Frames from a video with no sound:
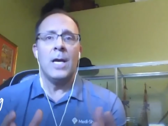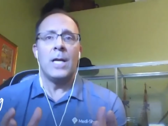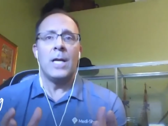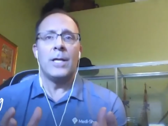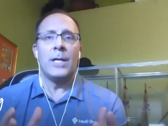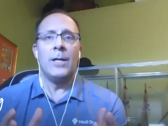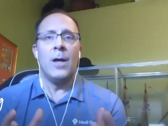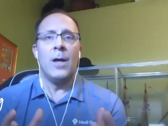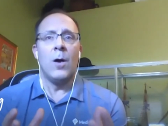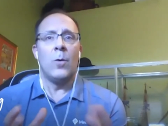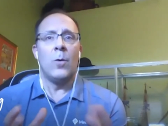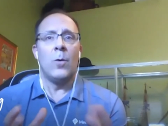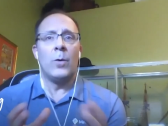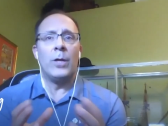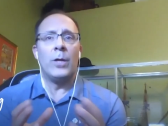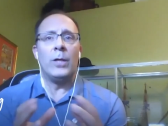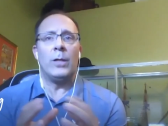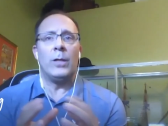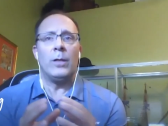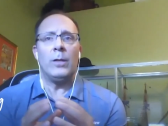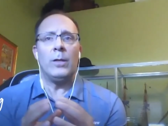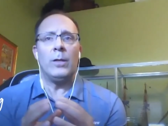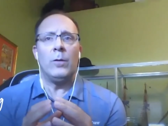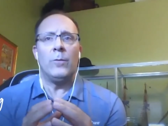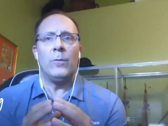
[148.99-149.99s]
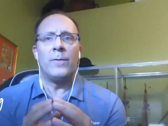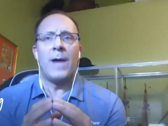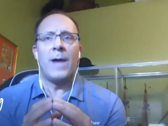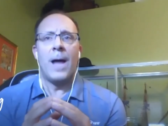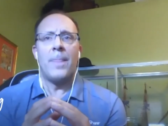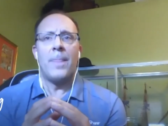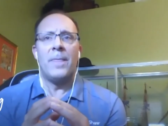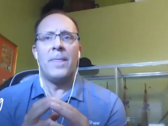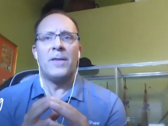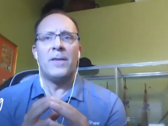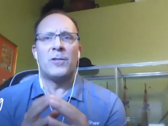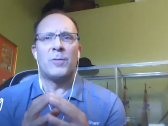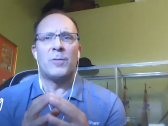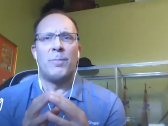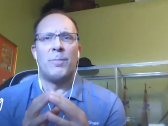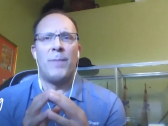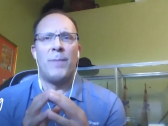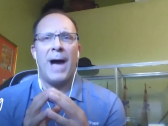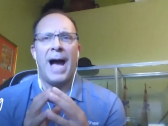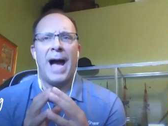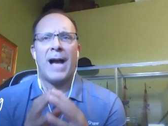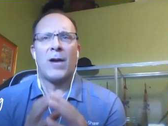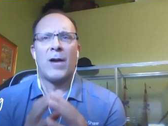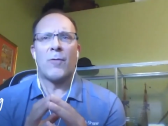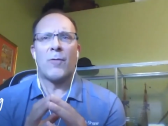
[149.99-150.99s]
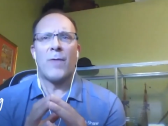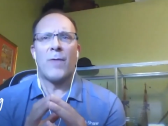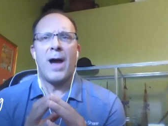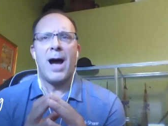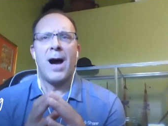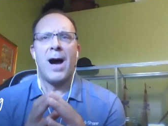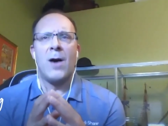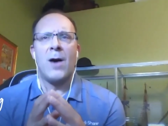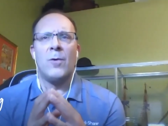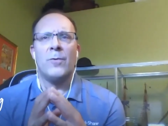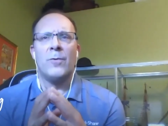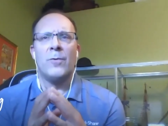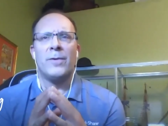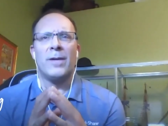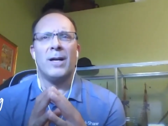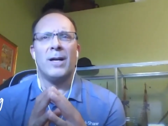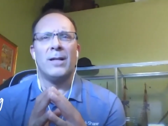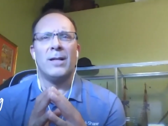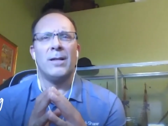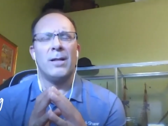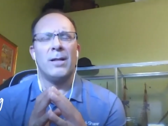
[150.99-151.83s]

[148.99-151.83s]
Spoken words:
You've got this background.